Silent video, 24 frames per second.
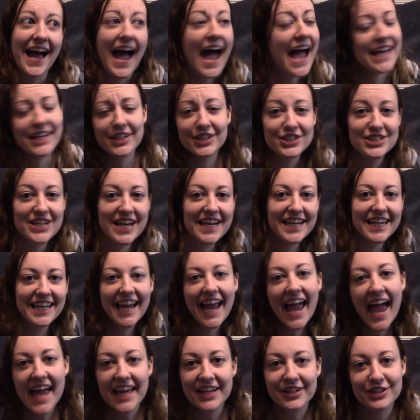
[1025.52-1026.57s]
entertaining,
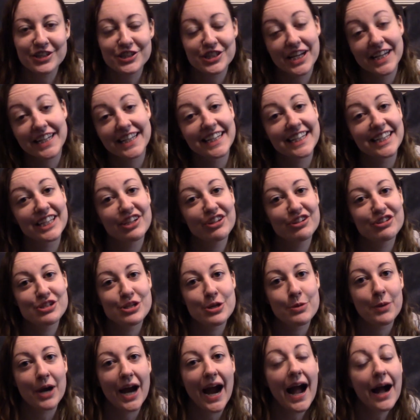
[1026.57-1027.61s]
energetic
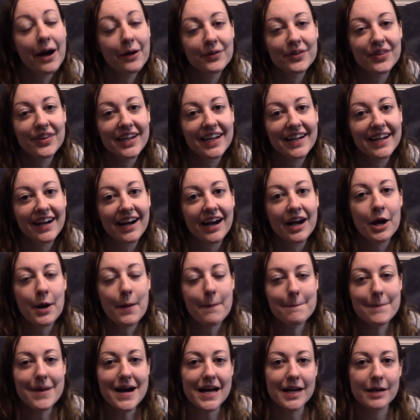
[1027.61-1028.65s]
YouTuber out there,
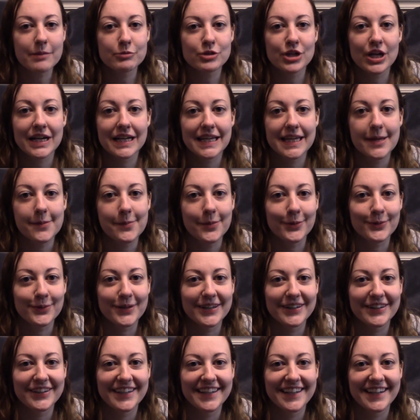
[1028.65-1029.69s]
but I'm trying to keep it
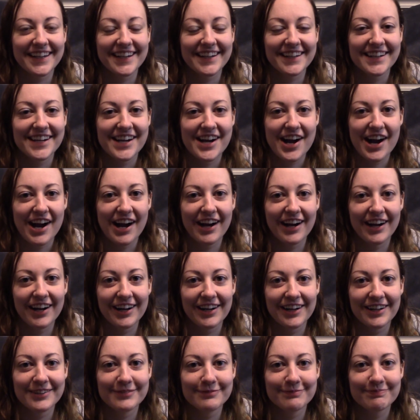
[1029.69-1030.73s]
real here.
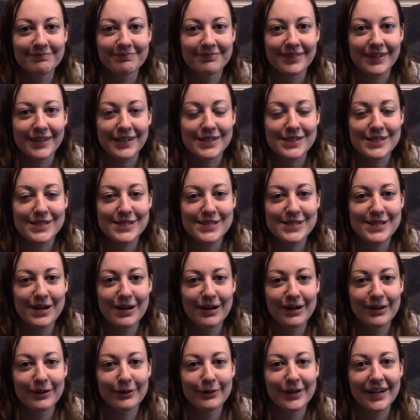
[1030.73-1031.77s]

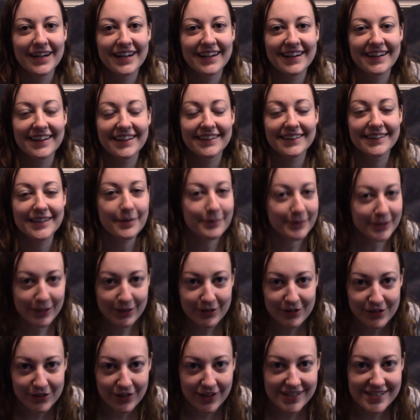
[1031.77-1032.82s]
So let me know
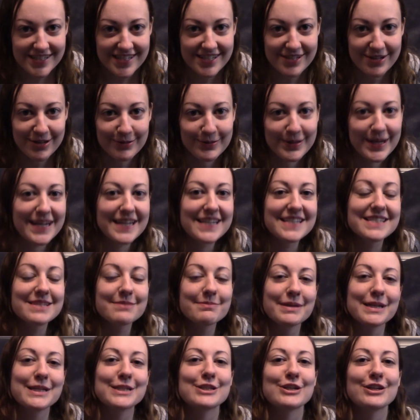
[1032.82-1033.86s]
your thoughts as always.
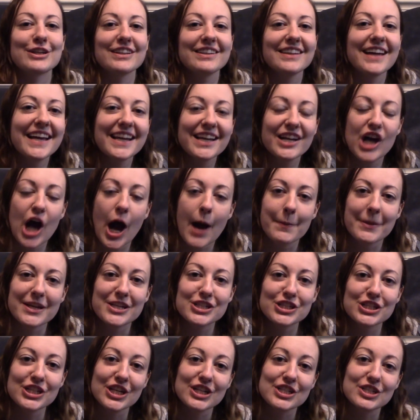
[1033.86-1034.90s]
Make sure to like, comment,
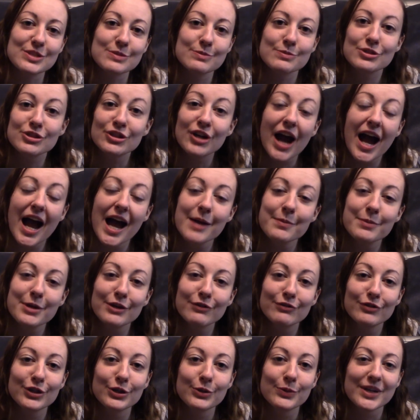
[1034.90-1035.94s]
share, subscribe
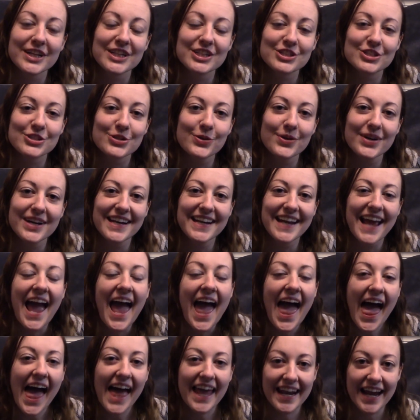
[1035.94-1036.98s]
if you enjoyed,
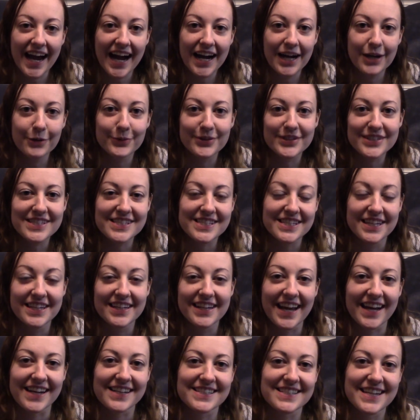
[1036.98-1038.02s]
and I will see you
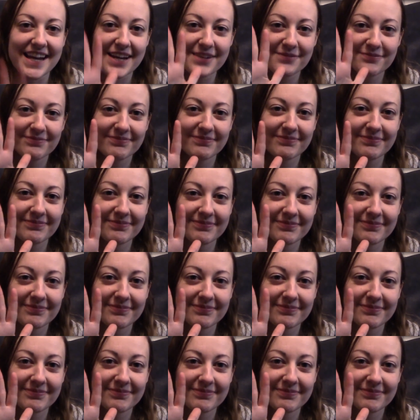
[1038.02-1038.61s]
next time.